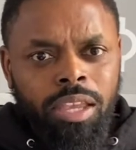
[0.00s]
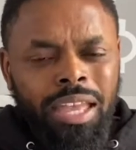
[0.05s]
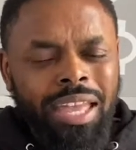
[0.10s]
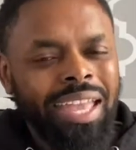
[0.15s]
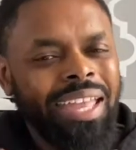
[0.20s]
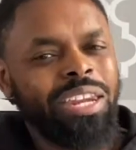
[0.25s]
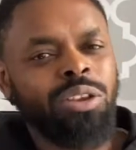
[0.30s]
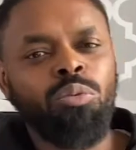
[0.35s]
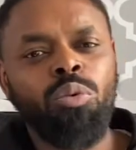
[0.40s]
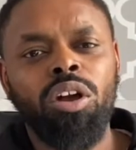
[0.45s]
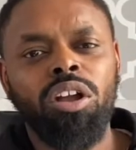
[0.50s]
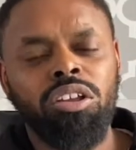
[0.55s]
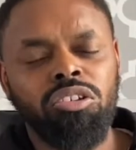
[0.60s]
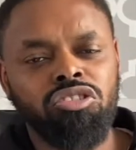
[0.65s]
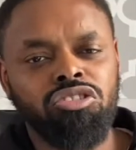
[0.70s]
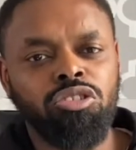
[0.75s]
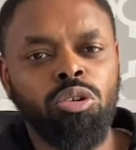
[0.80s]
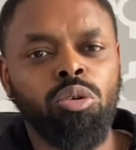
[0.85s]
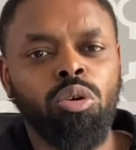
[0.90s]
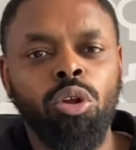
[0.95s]
Anyone can
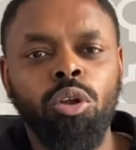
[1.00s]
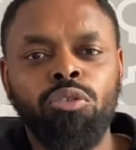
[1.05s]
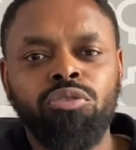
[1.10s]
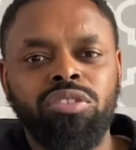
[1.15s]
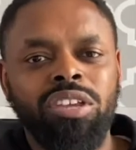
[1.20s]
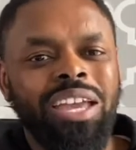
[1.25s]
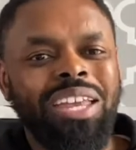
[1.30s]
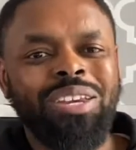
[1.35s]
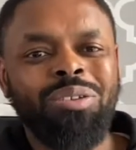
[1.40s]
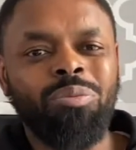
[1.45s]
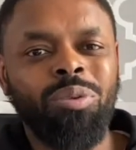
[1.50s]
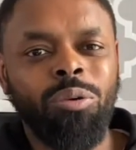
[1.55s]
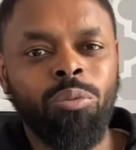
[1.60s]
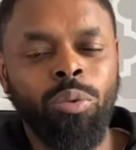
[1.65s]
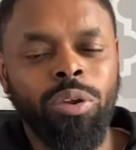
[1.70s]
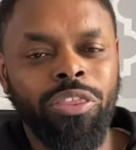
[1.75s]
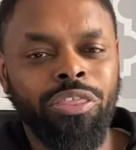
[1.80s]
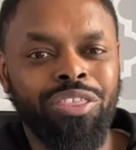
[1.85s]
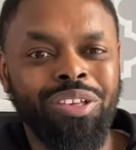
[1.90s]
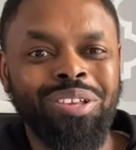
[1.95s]
show love to anyone
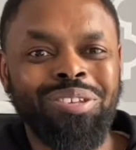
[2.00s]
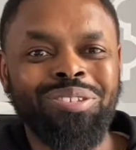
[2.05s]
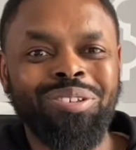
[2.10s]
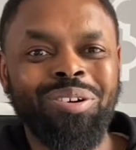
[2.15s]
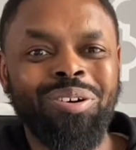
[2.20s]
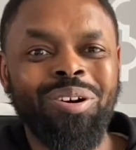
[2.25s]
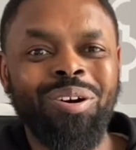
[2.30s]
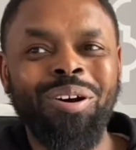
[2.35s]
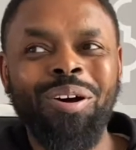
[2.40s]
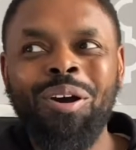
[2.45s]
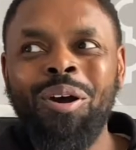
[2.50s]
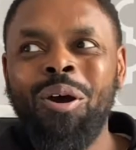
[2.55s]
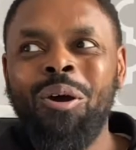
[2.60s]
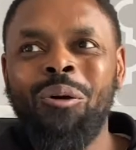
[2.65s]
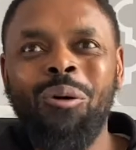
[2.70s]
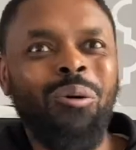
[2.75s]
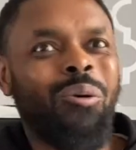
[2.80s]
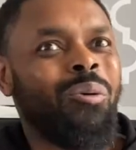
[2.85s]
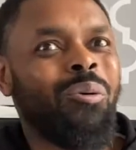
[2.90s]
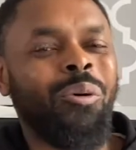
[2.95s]
when things are
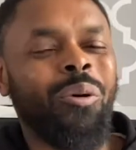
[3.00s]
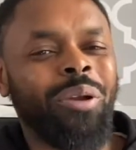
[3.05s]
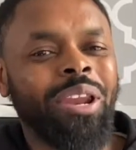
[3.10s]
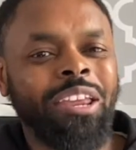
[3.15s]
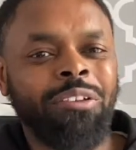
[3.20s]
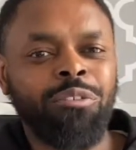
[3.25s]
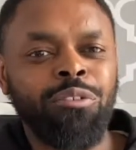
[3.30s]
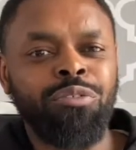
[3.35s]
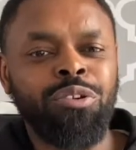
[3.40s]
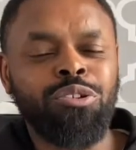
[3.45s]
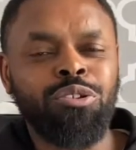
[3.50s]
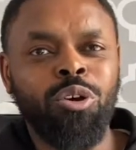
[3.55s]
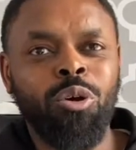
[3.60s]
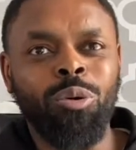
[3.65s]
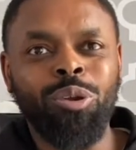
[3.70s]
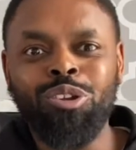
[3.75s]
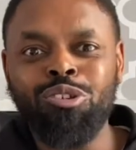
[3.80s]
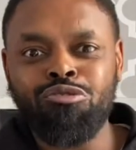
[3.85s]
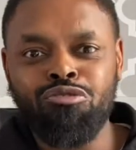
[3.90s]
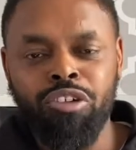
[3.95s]
all good, everything's
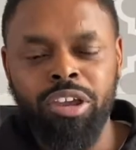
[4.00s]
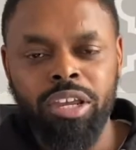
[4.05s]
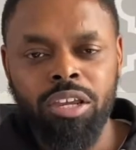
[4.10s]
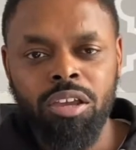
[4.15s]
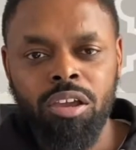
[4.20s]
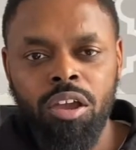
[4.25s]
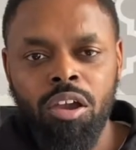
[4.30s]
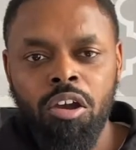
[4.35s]
going great.